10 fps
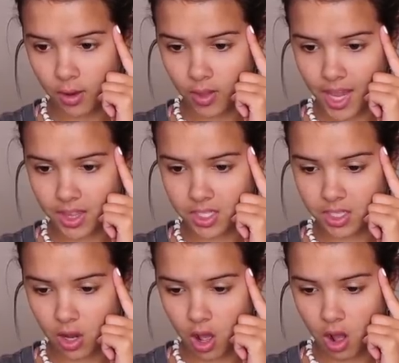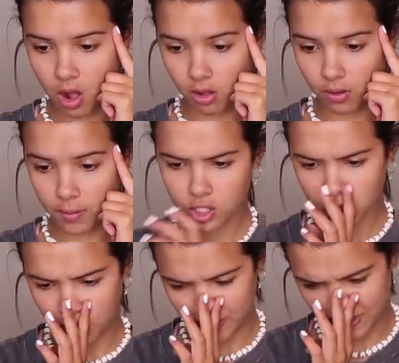I don't like this at all.
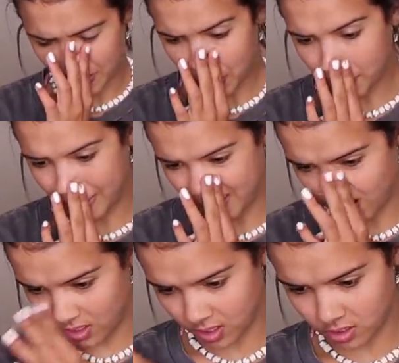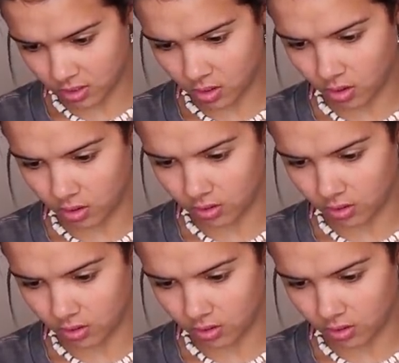Shoot. Oh my gosh, this is hard.